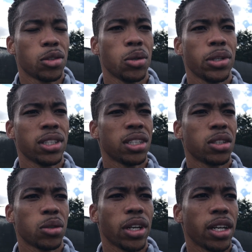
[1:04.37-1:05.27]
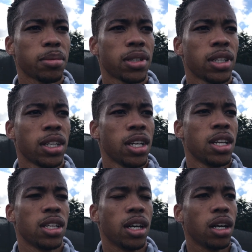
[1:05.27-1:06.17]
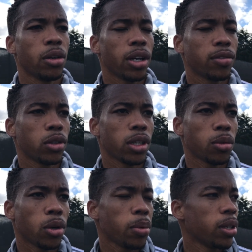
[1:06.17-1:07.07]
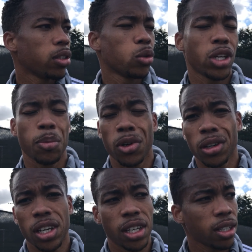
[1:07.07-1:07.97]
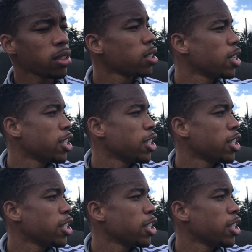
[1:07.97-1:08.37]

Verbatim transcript: Two wins in two games. Now we have to keep working. To keep working.